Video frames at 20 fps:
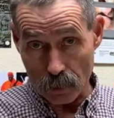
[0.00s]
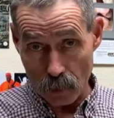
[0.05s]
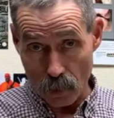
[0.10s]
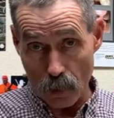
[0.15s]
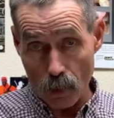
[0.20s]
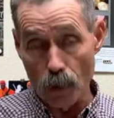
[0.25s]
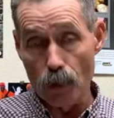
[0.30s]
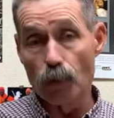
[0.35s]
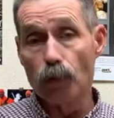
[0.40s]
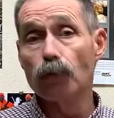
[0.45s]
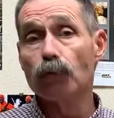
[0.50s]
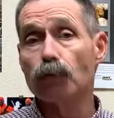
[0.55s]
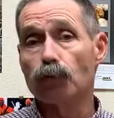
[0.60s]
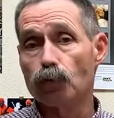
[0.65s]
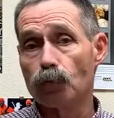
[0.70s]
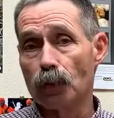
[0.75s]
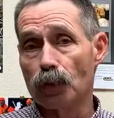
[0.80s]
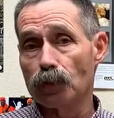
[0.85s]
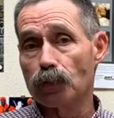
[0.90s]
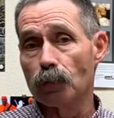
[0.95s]
Hurd, who
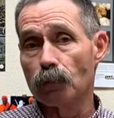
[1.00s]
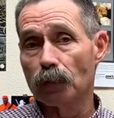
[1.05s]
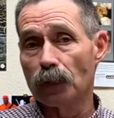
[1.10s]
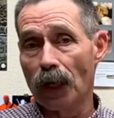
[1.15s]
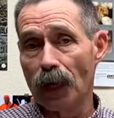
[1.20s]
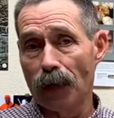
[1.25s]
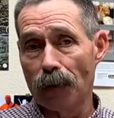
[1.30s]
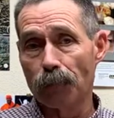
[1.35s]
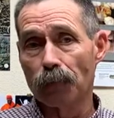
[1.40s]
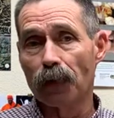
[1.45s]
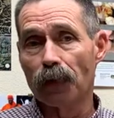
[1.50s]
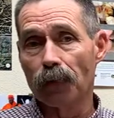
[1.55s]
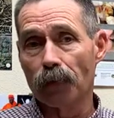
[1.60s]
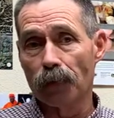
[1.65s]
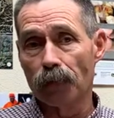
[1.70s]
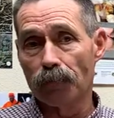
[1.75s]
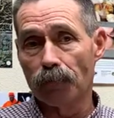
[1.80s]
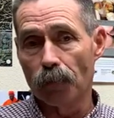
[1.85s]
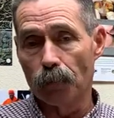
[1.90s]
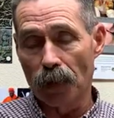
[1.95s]
spent some time
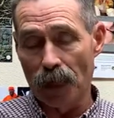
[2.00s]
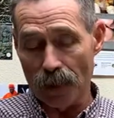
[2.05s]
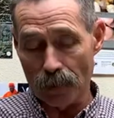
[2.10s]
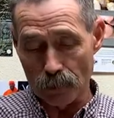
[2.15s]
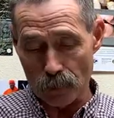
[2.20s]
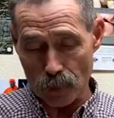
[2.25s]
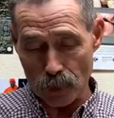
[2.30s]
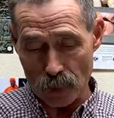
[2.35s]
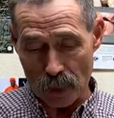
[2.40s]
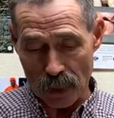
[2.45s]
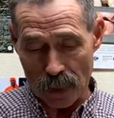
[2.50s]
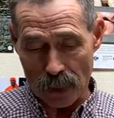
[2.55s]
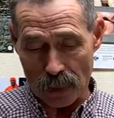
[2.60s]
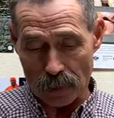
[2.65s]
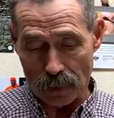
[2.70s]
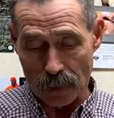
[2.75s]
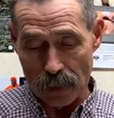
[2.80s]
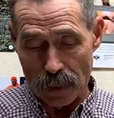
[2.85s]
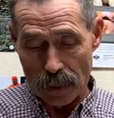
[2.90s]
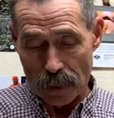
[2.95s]
there from Iowa
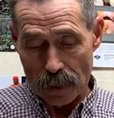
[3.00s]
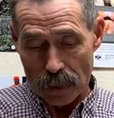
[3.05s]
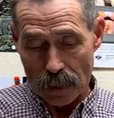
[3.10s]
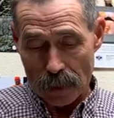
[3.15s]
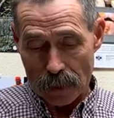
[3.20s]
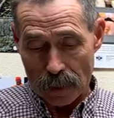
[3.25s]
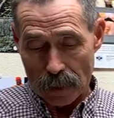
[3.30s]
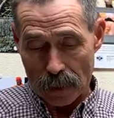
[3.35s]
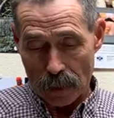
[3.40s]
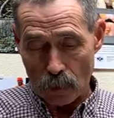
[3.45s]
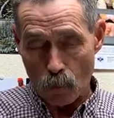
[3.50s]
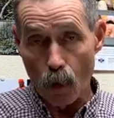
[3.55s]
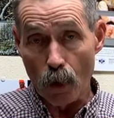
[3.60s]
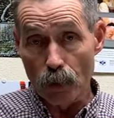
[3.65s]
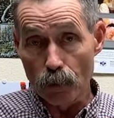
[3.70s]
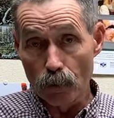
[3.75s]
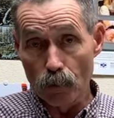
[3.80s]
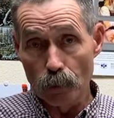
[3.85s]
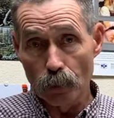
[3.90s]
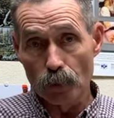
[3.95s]
State,
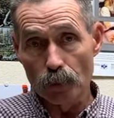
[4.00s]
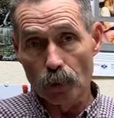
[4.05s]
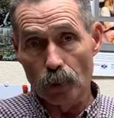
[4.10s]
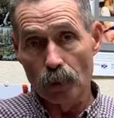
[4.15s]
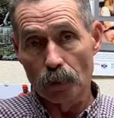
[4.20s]
quadrupled,